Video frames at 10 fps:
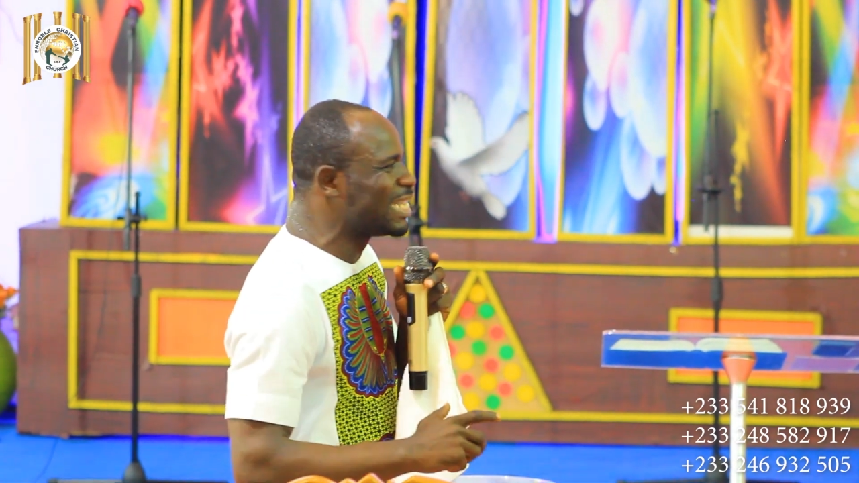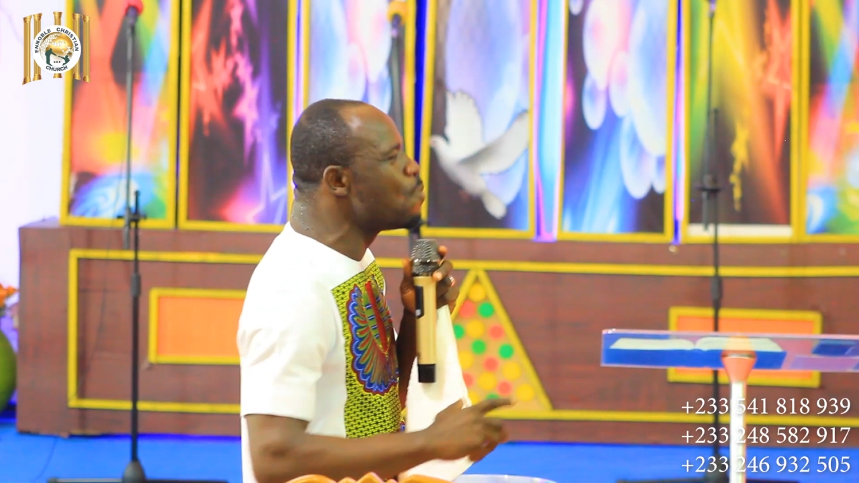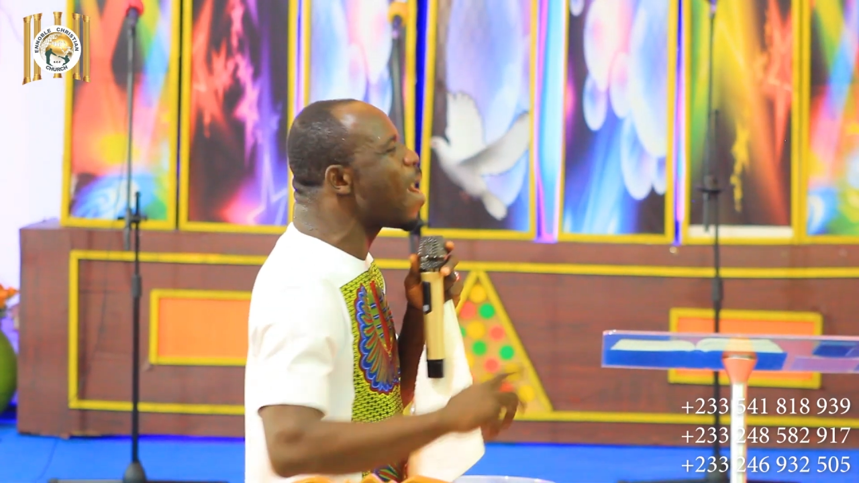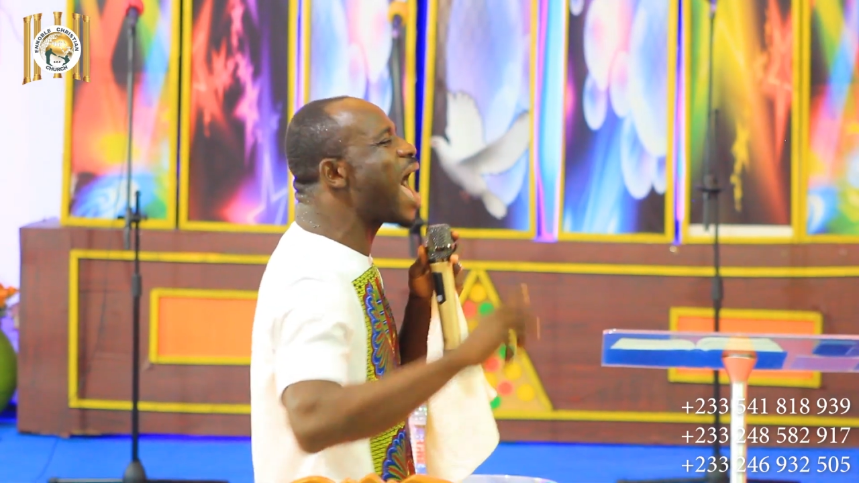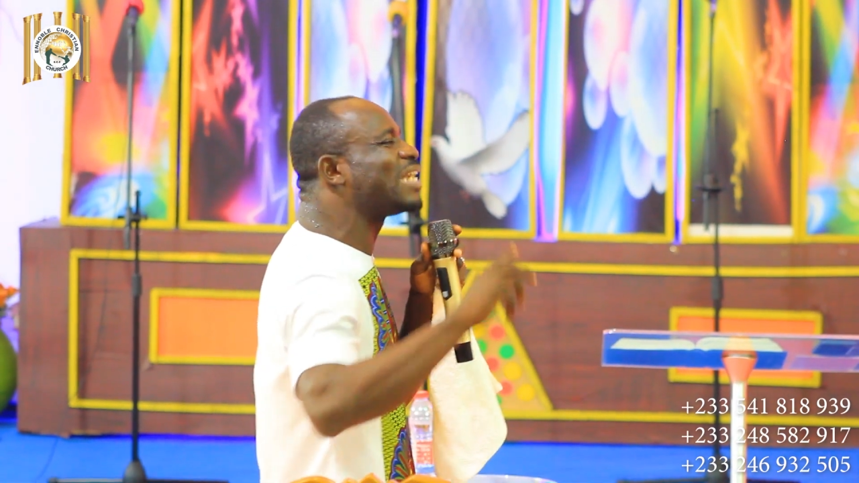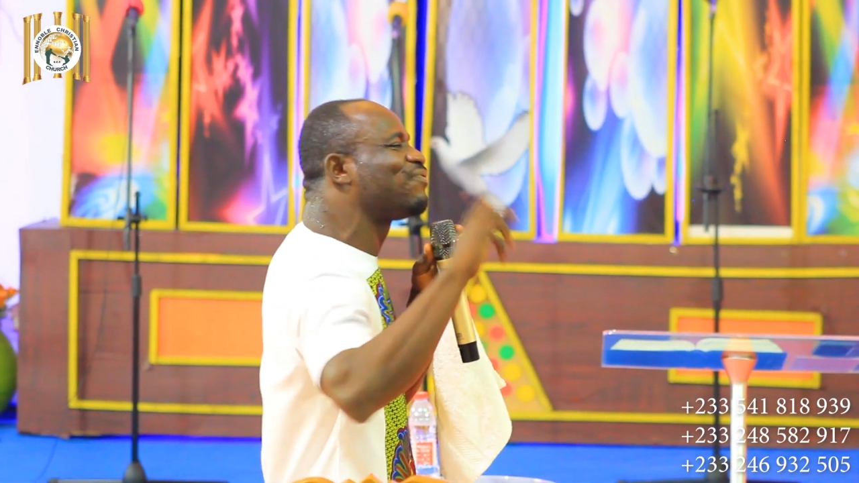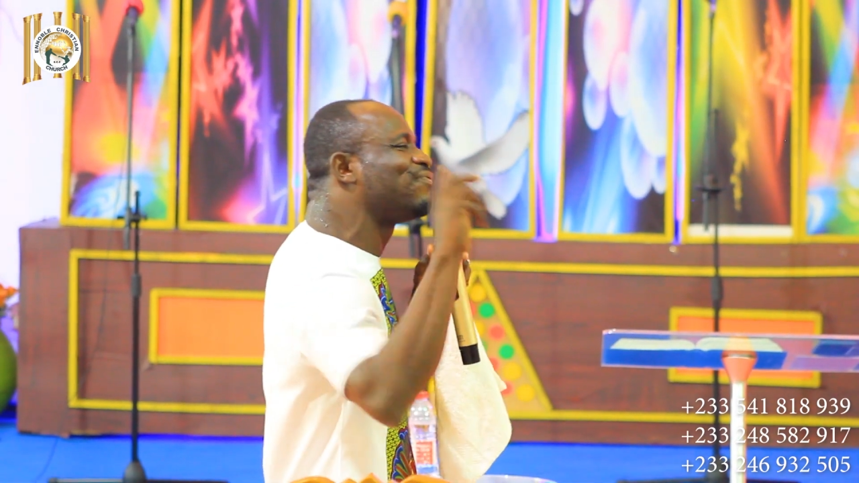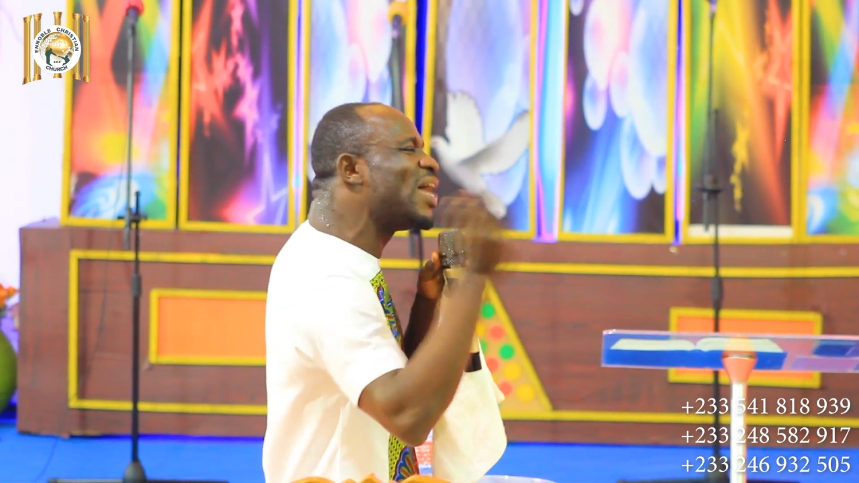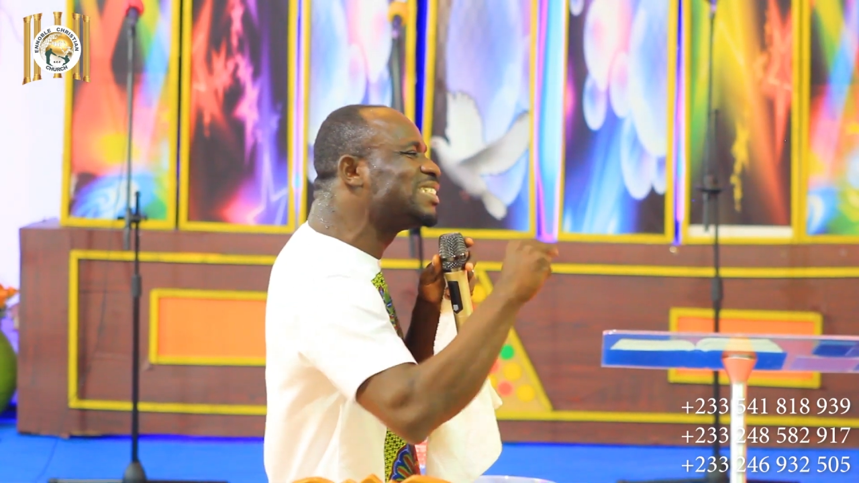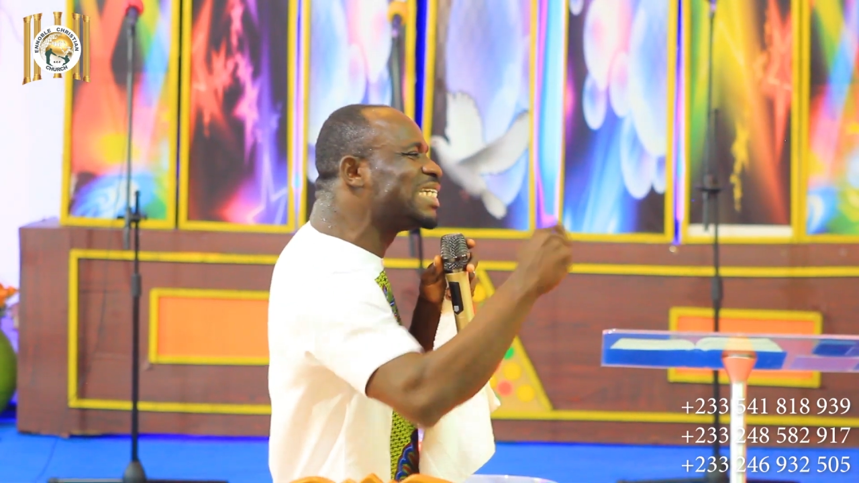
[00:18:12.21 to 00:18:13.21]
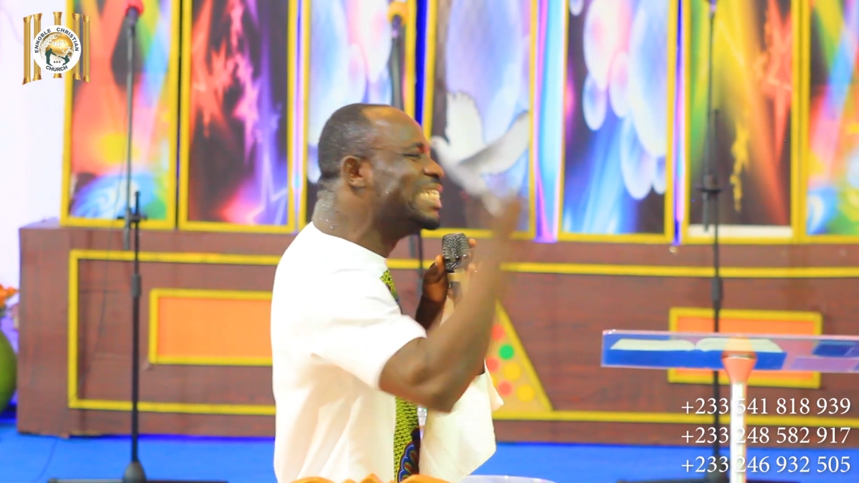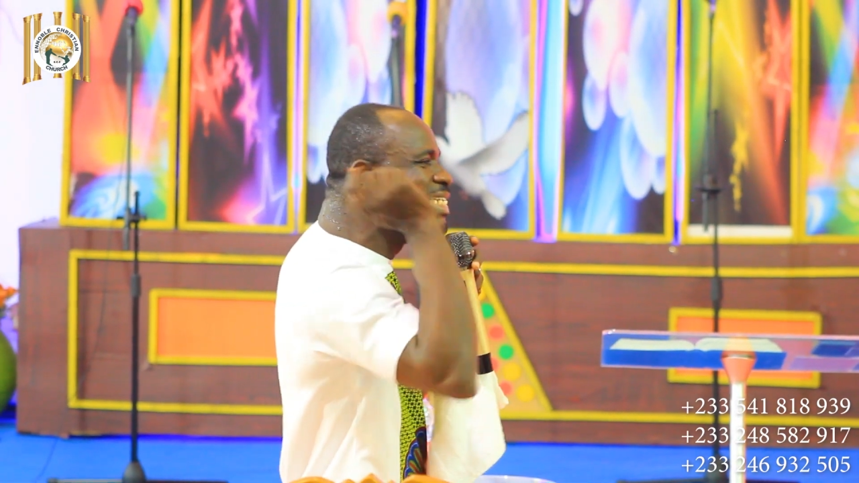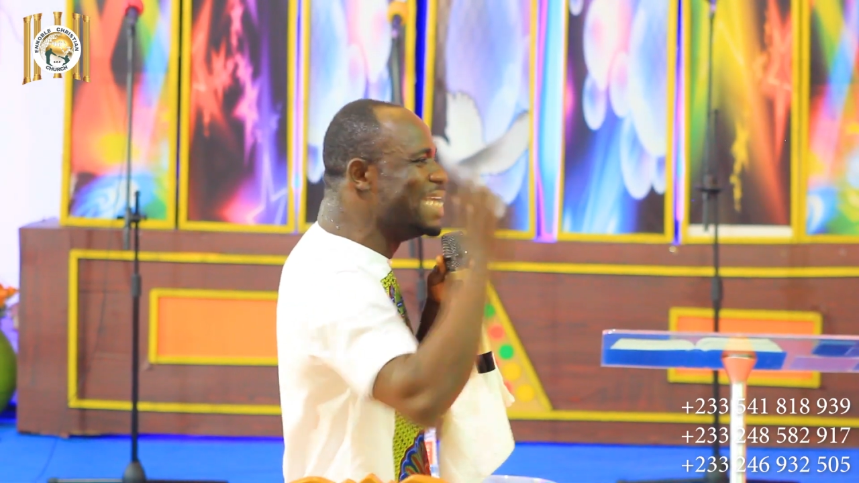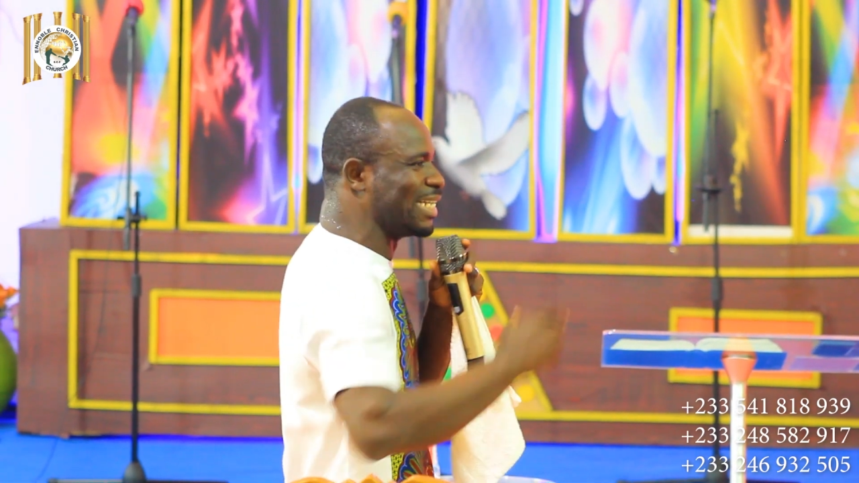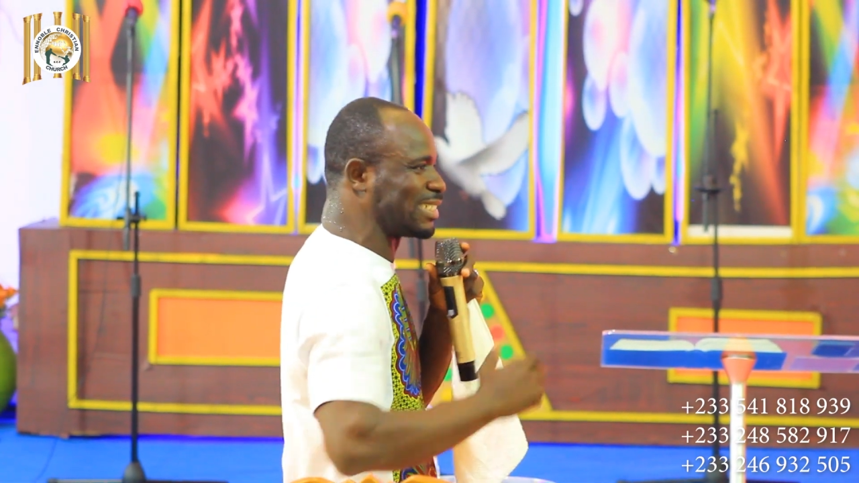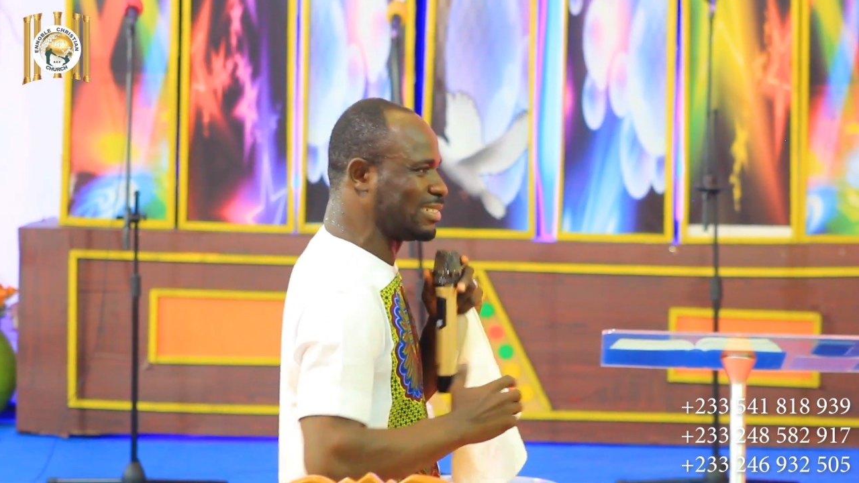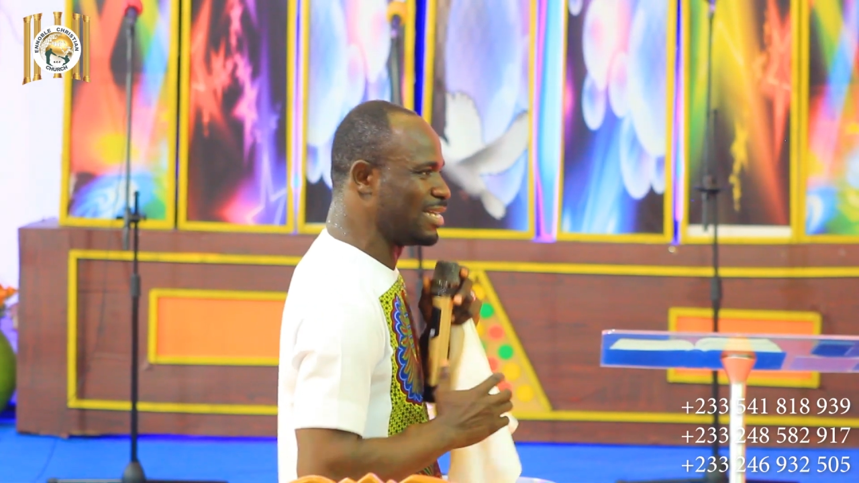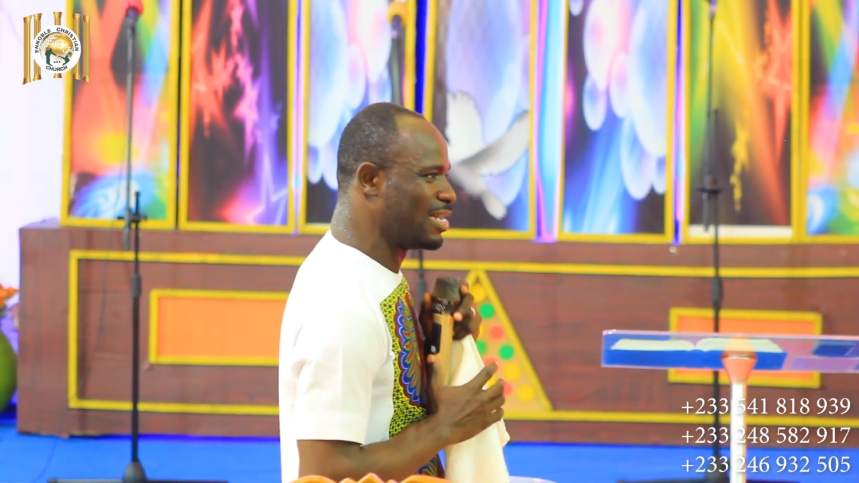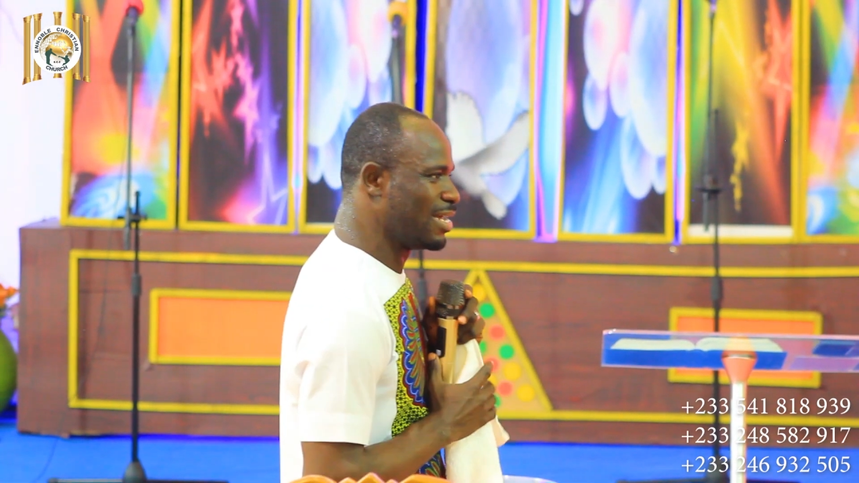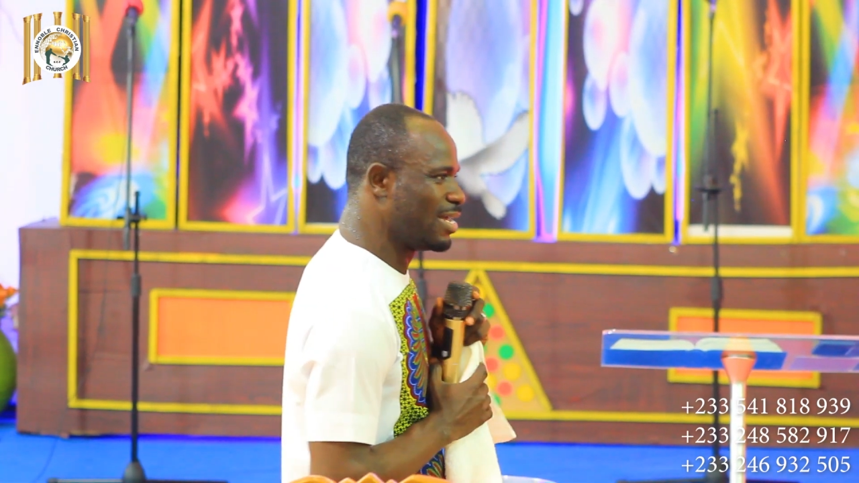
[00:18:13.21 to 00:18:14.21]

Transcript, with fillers: they were advanced in years.